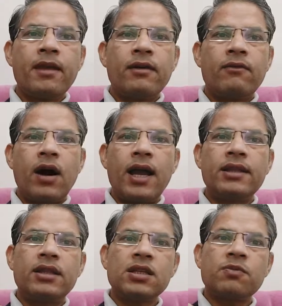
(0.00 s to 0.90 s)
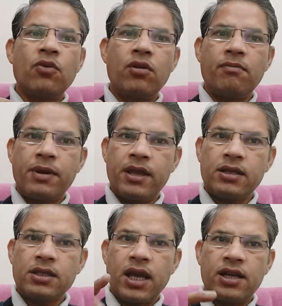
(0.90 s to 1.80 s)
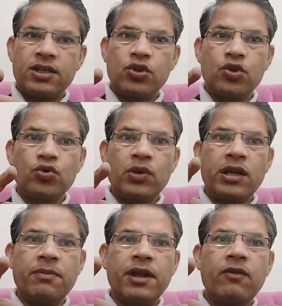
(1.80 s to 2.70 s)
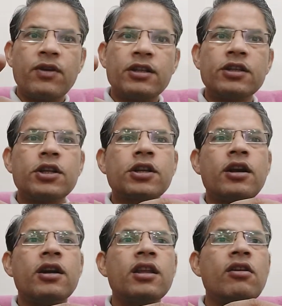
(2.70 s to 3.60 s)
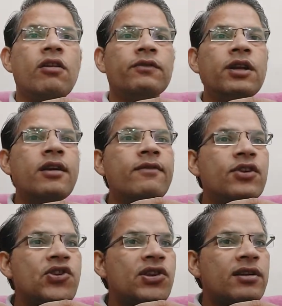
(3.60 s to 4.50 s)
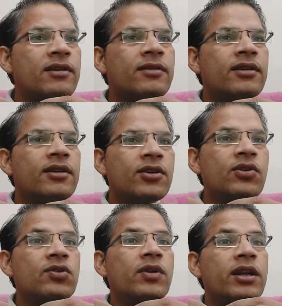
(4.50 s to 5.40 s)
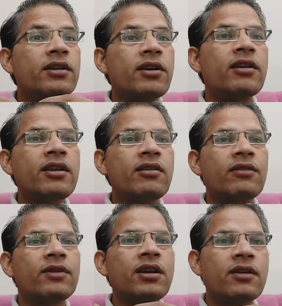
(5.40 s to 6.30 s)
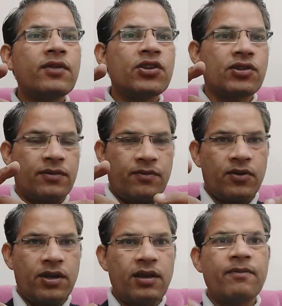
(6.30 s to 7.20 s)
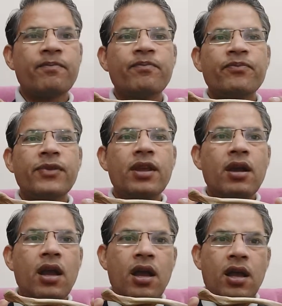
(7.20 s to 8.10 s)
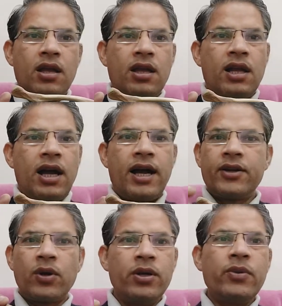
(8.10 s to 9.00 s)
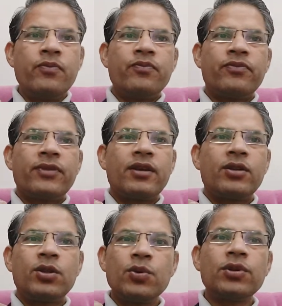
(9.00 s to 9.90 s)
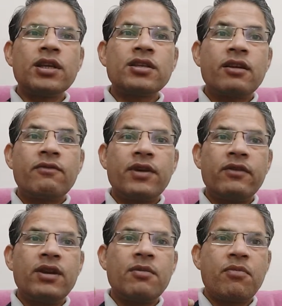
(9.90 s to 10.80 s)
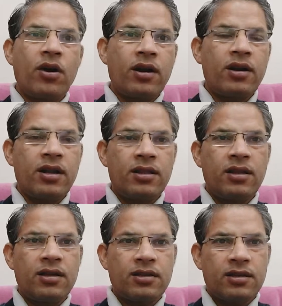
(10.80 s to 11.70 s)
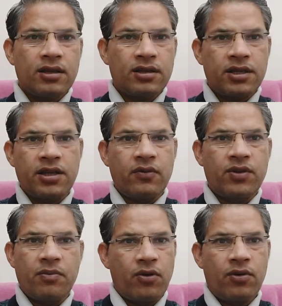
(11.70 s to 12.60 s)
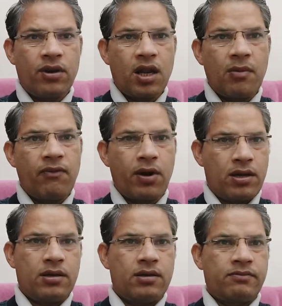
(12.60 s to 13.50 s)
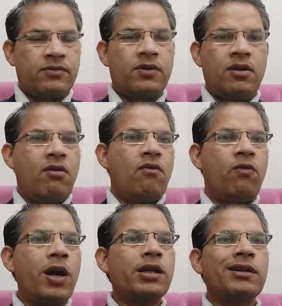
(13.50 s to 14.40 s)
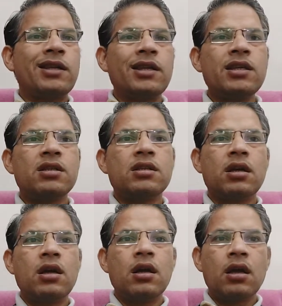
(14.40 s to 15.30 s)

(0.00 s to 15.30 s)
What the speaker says: why this bone breaks, and is usually break where there's a turning of the curvature. Usually turning of the curvature. Okay, I told you two things are very important in the study of the bone. Number one, what is the